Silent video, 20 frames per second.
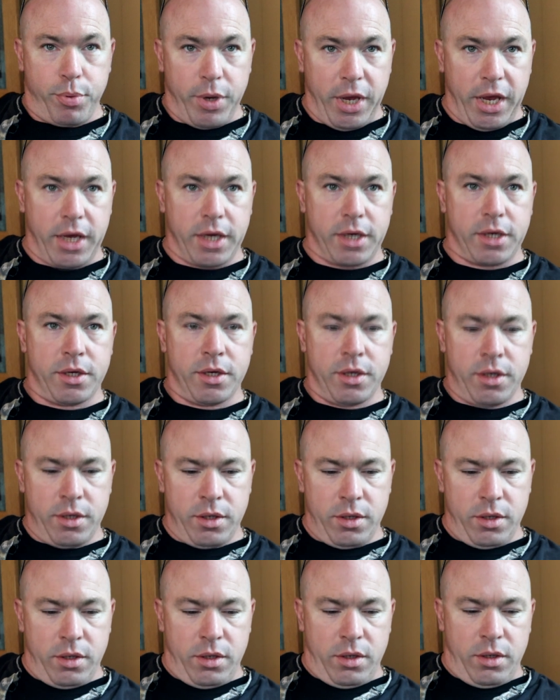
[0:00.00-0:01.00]
big
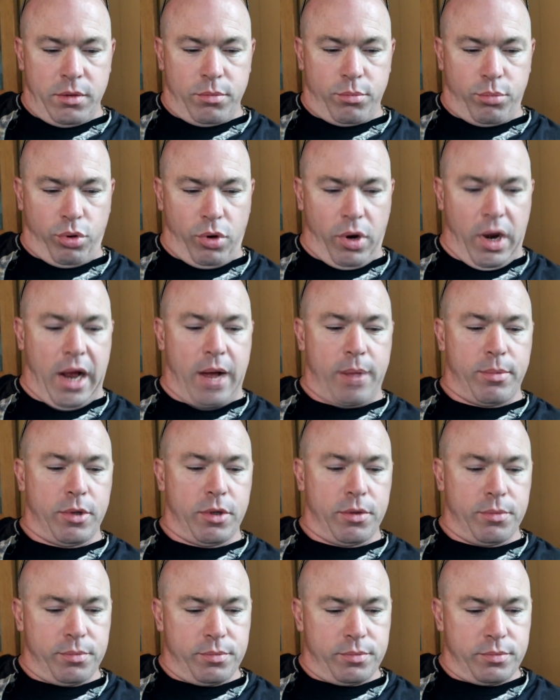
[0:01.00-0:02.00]

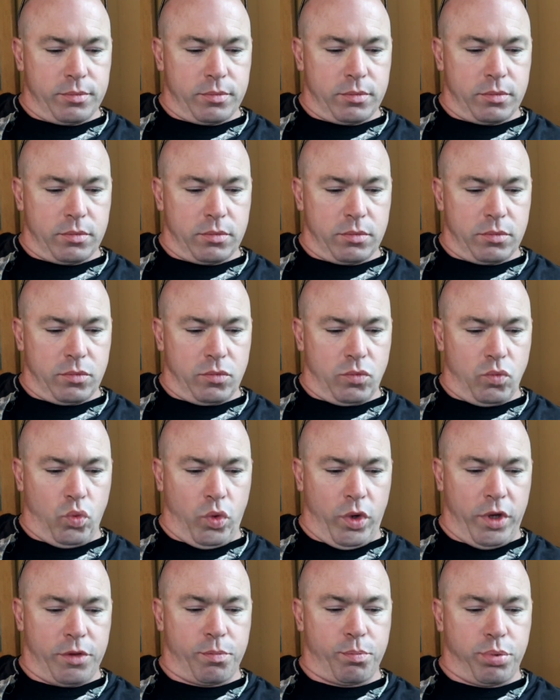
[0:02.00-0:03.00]
problem
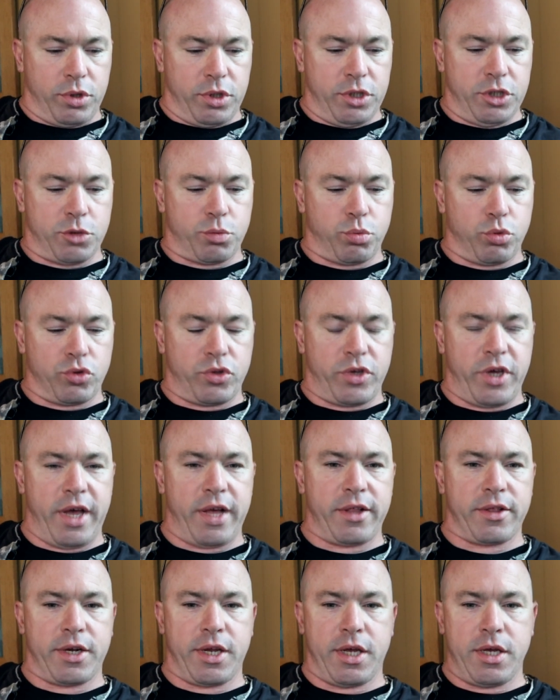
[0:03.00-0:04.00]
with police
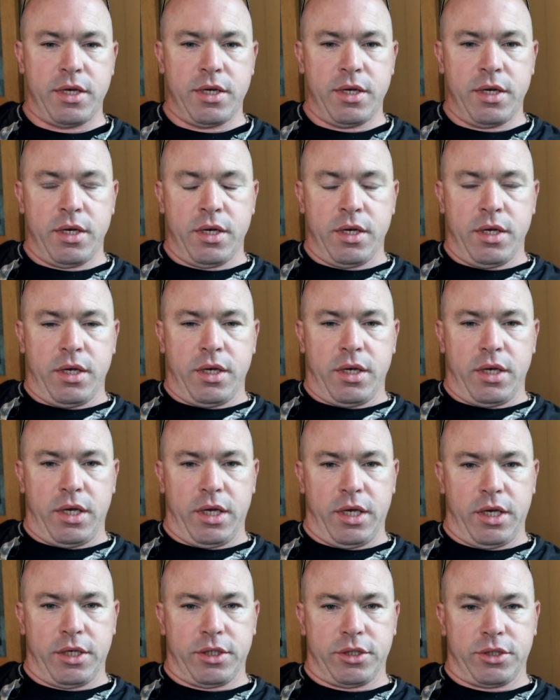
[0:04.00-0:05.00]
brutality
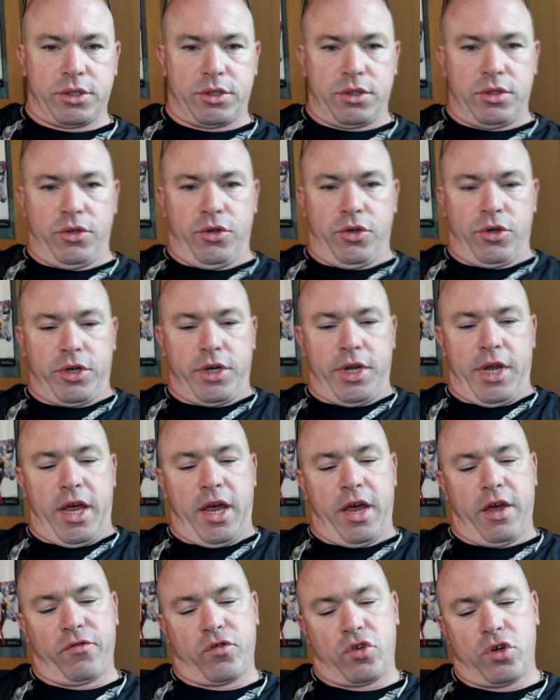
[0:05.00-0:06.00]
is you're going to
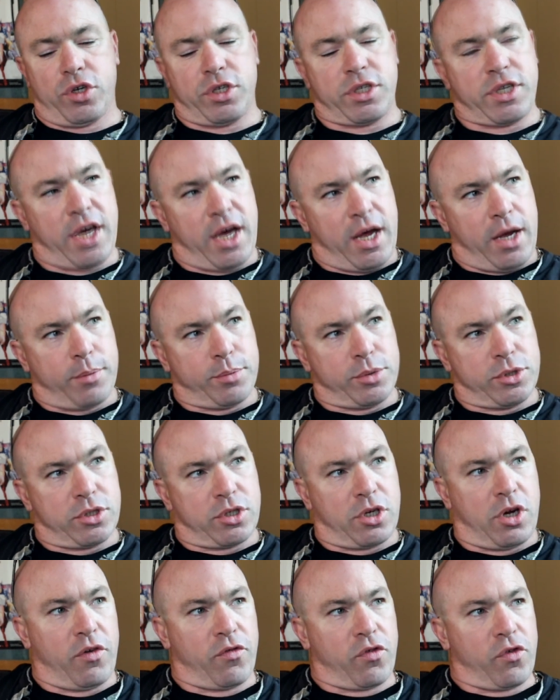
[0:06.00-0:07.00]
have good cops
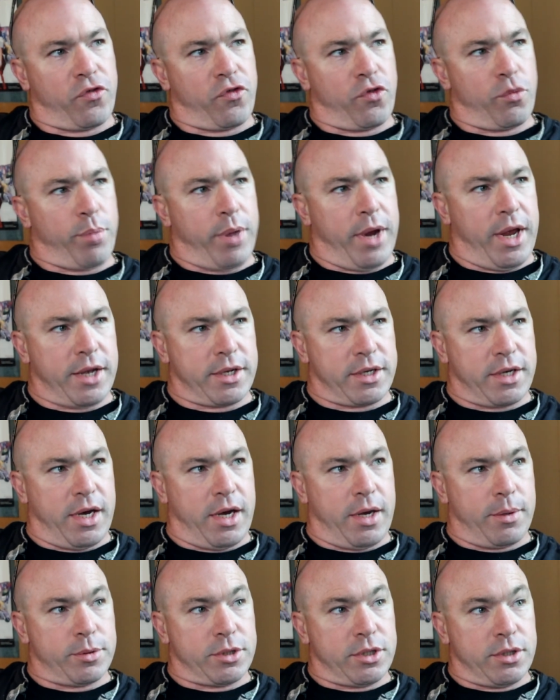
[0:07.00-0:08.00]
cover for bad
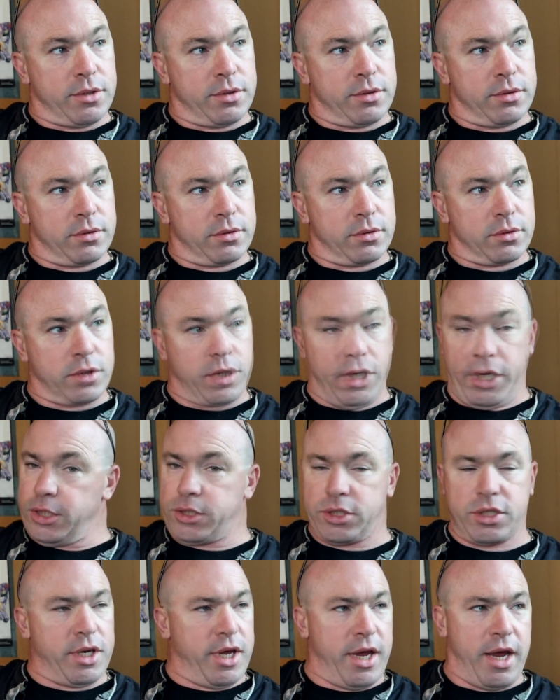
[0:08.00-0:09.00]
cops. Okay,
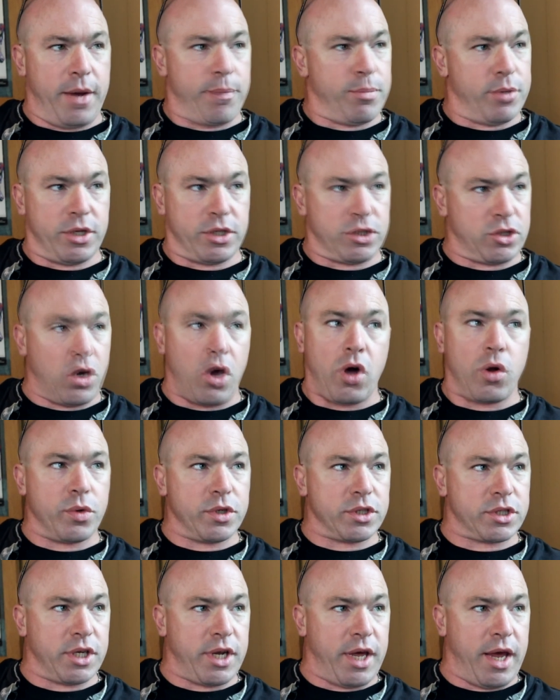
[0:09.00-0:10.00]
it's going to happen. It's
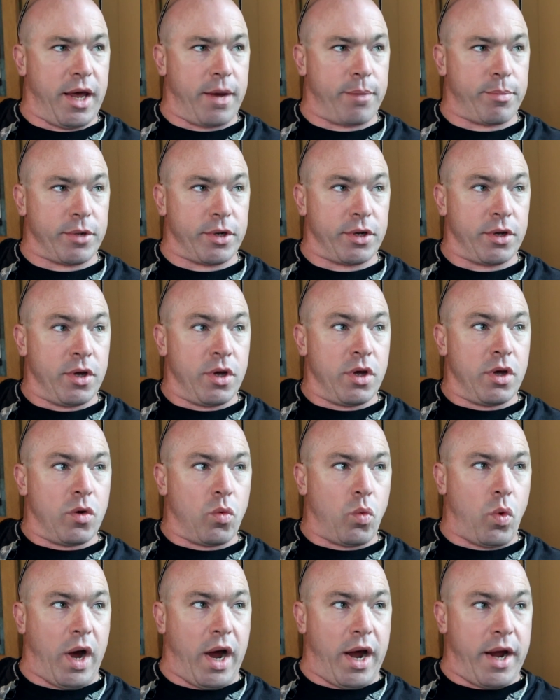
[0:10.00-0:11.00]
always going to happen.
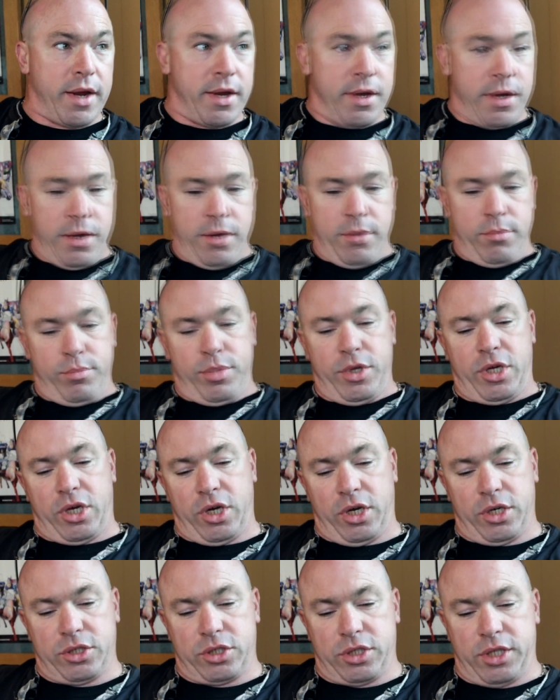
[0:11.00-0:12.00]
Why?
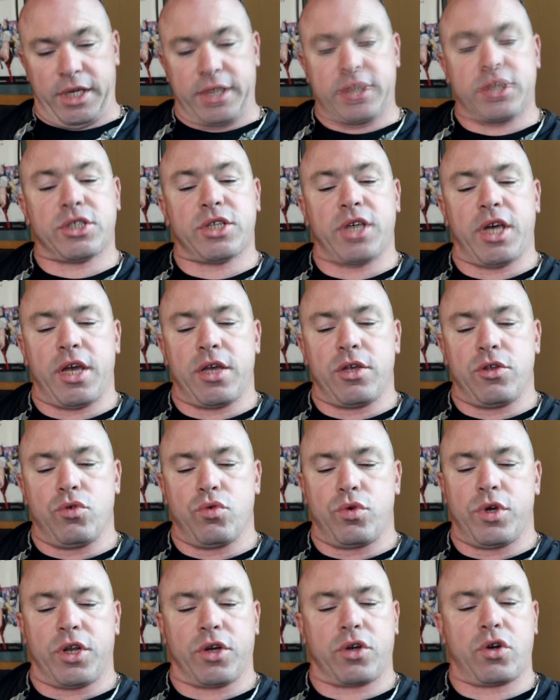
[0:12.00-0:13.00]
Because let's say
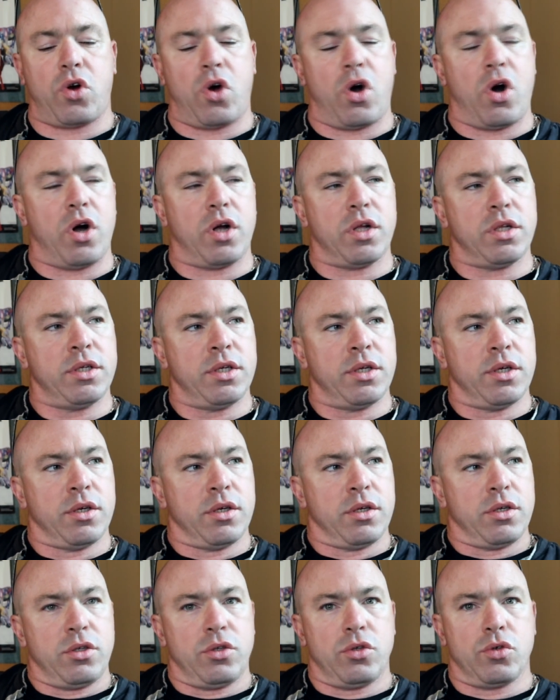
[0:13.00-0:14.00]
you get a call,
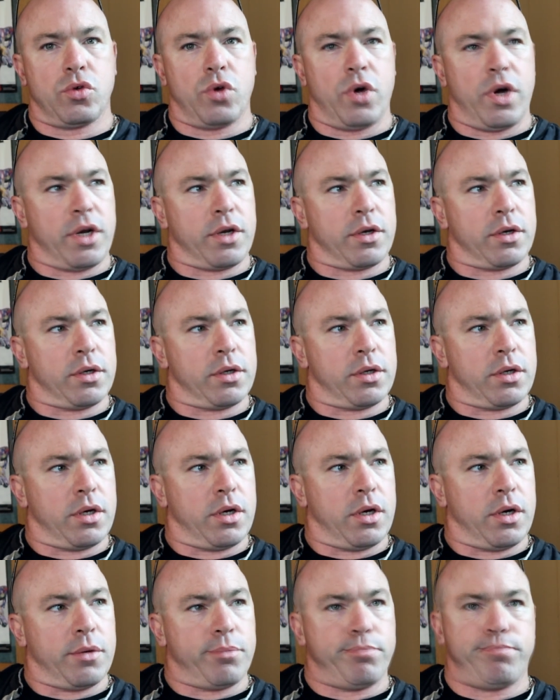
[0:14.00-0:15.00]
you go
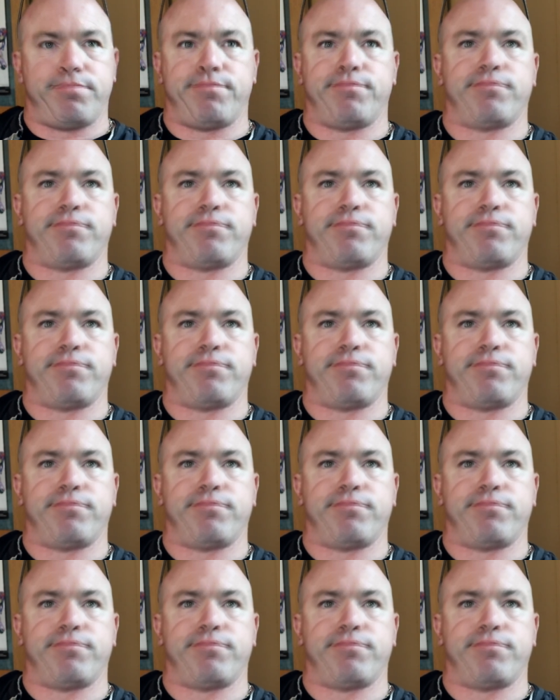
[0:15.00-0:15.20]
on